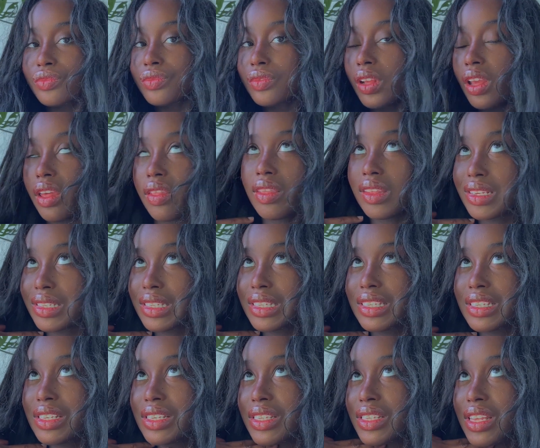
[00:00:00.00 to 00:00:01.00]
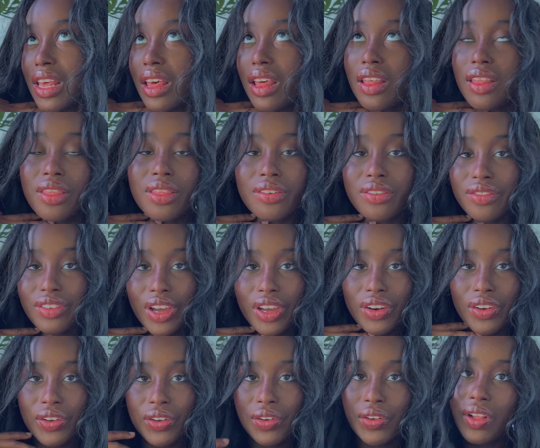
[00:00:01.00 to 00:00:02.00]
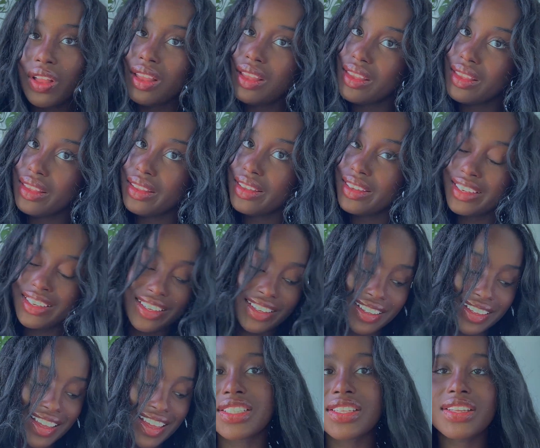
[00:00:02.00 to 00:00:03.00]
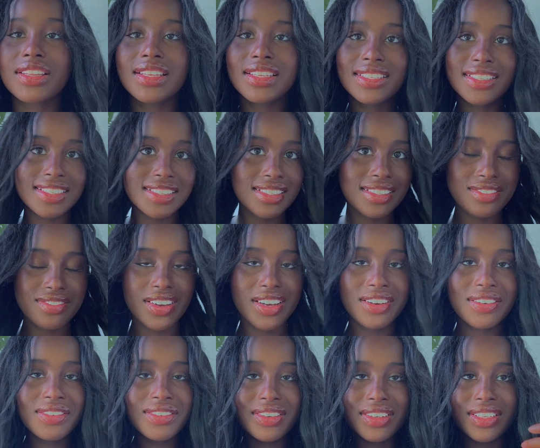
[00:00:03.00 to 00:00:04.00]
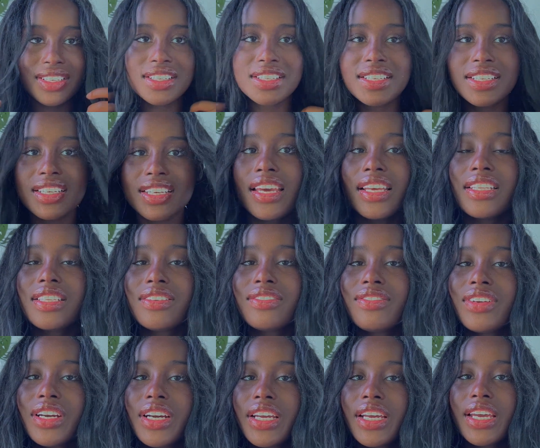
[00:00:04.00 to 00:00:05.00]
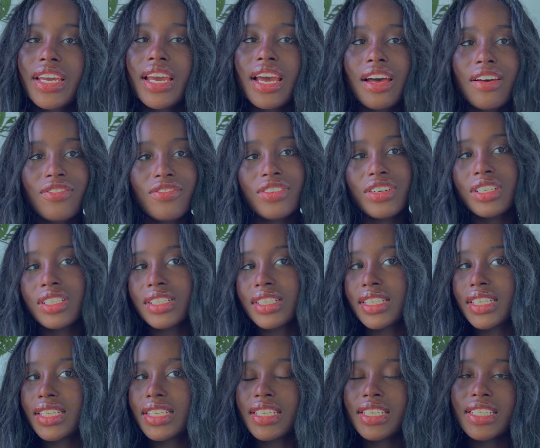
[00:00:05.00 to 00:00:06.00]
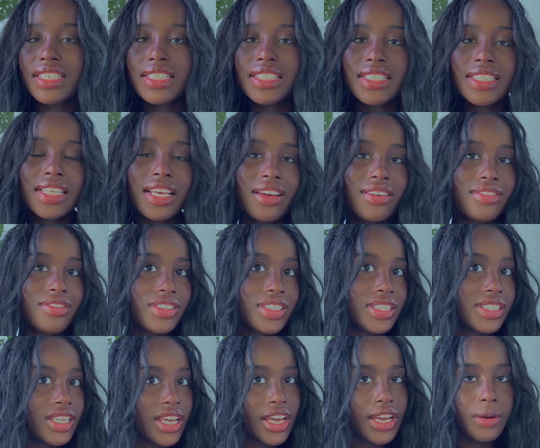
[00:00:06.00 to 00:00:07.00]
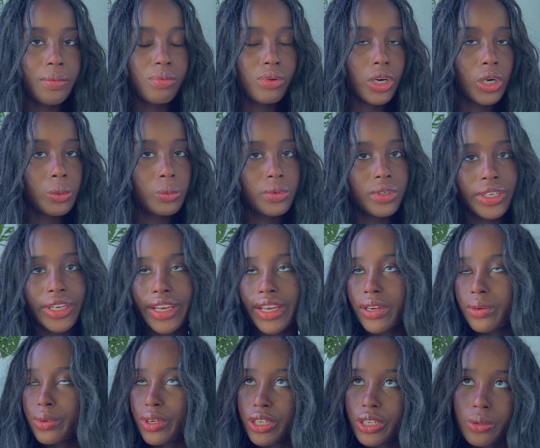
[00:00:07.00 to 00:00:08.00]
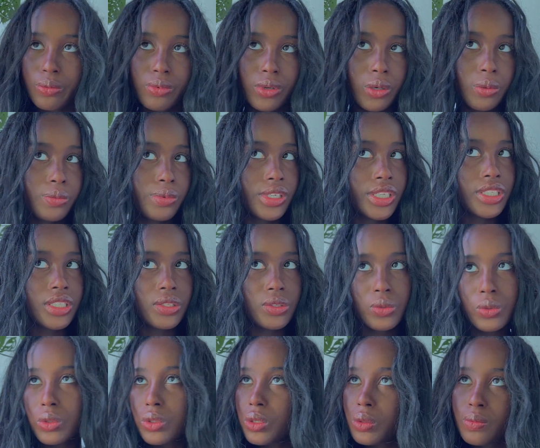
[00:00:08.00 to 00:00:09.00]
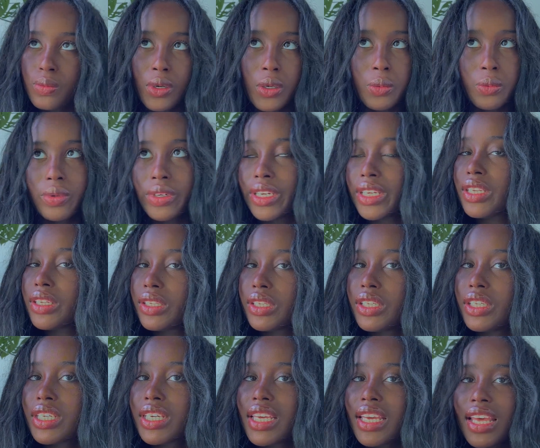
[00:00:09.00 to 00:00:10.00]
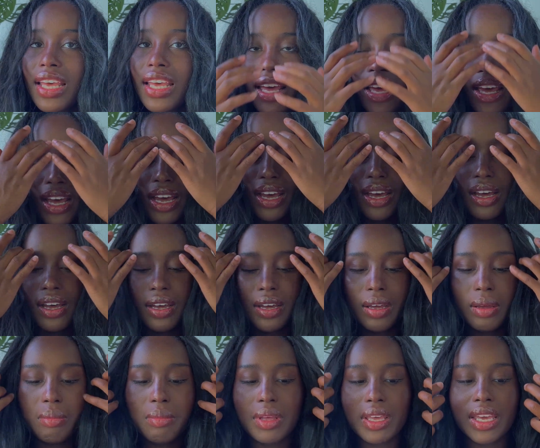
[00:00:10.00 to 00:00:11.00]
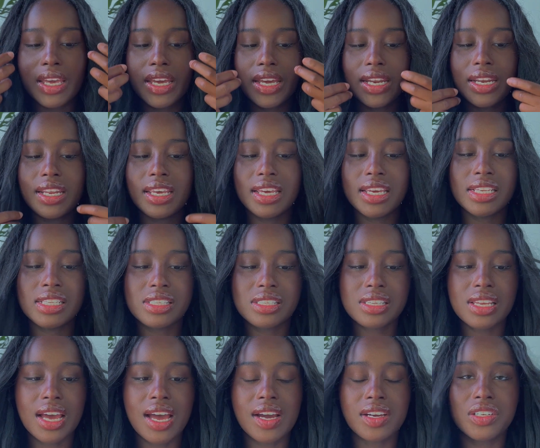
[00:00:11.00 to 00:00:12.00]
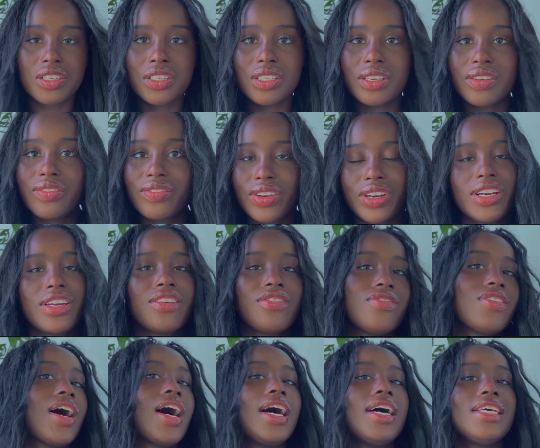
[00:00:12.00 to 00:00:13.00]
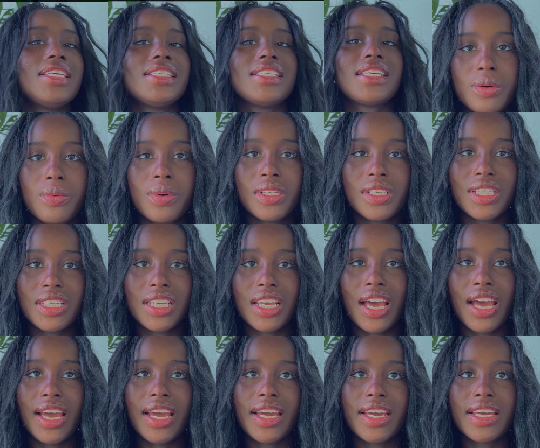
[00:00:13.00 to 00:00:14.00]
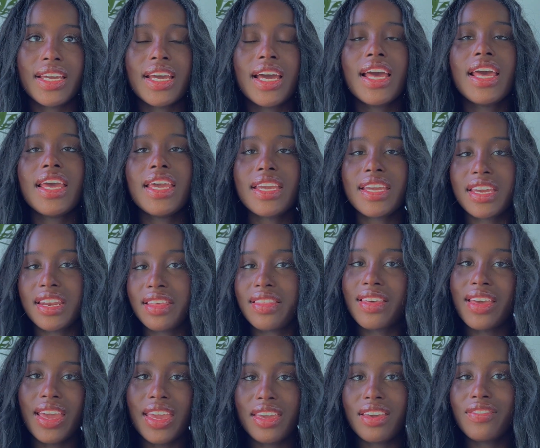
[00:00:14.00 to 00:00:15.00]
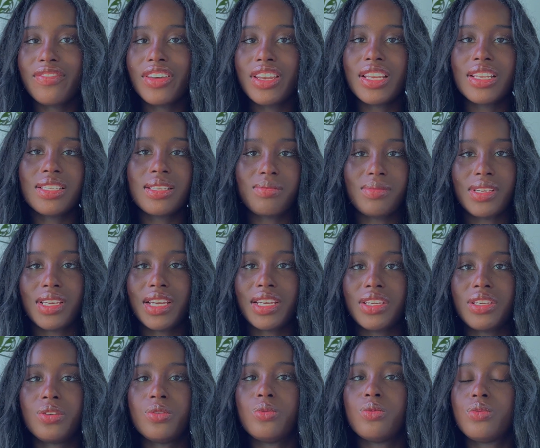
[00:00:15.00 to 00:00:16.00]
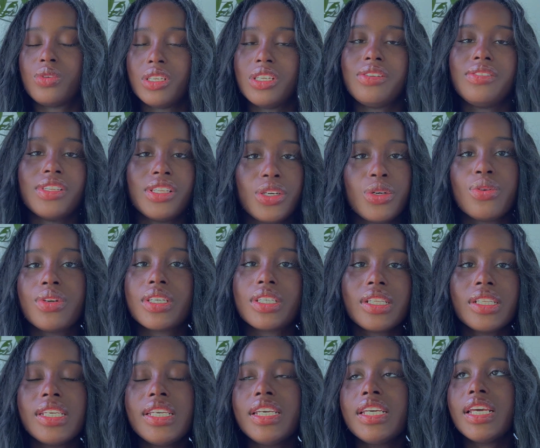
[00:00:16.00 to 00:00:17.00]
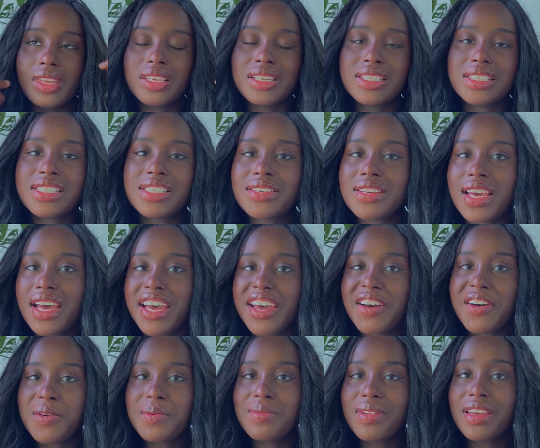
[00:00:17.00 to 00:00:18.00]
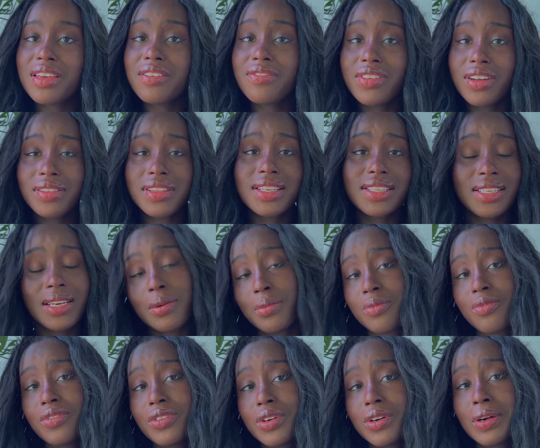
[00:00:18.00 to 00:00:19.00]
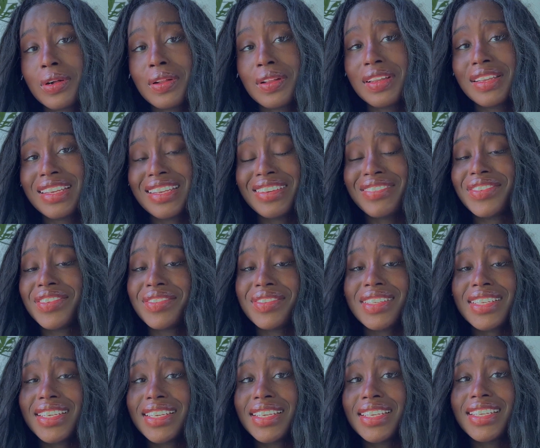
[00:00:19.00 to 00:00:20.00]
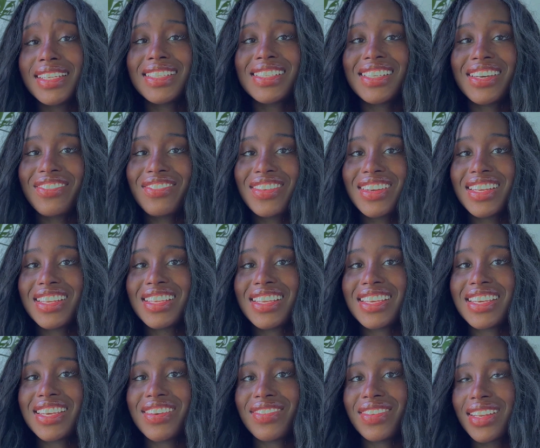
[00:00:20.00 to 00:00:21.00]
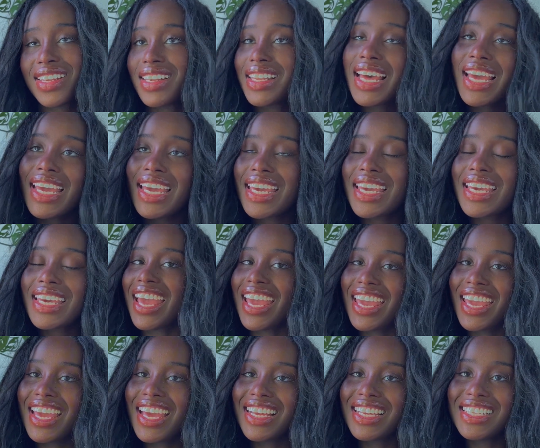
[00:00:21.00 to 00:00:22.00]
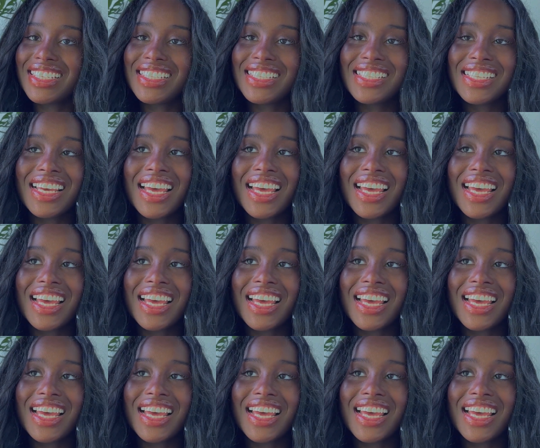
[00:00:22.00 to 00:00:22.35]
And this is the final look. So this is the final look. It's a very effortless, everyday appropriate, work appropriate, school appropriate look. And it's actually very fast. Once I get in the hang of it, it's something I can do really, really quickly. So yeah, I hope that you found this helpful, and if you did, definitely give it a like. And